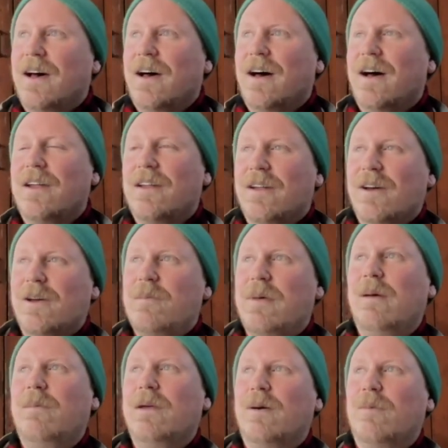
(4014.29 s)
I don't know.
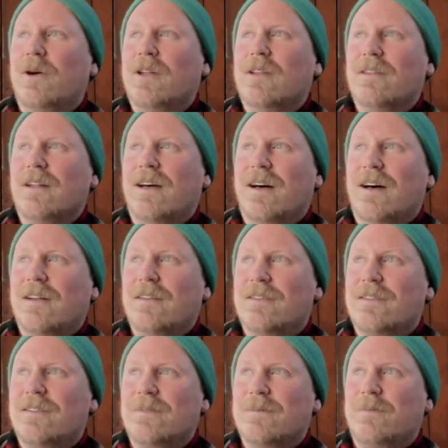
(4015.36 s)
Maybe I'm one of the
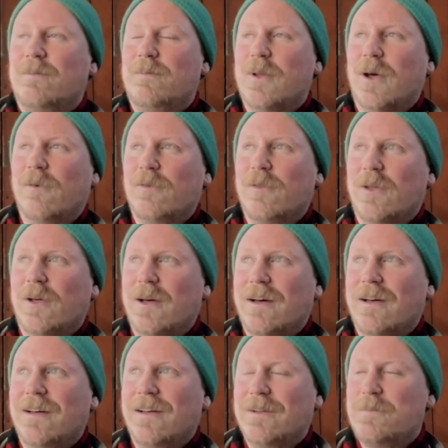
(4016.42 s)
last... of
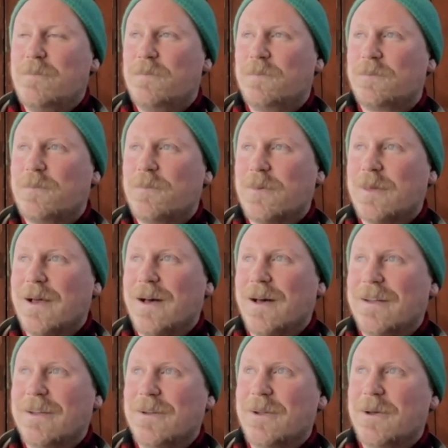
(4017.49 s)
the,
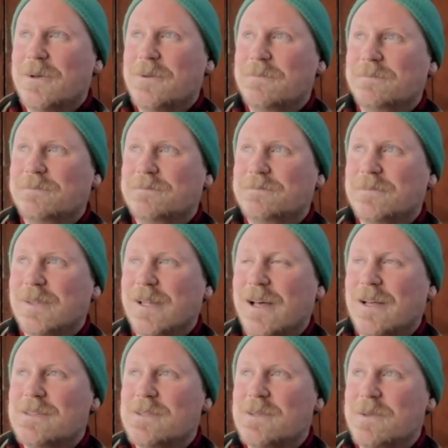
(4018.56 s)
I don't know,
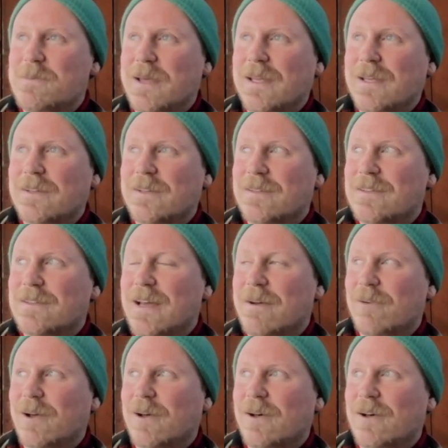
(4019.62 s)
last of the makers in
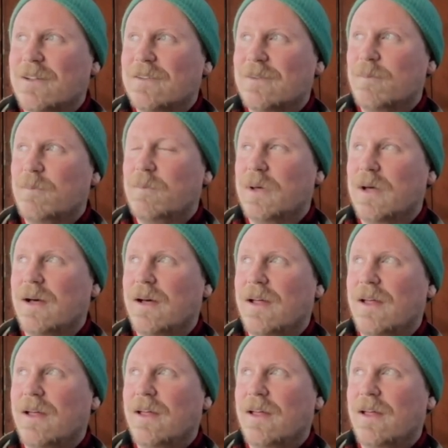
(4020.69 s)
that regard. But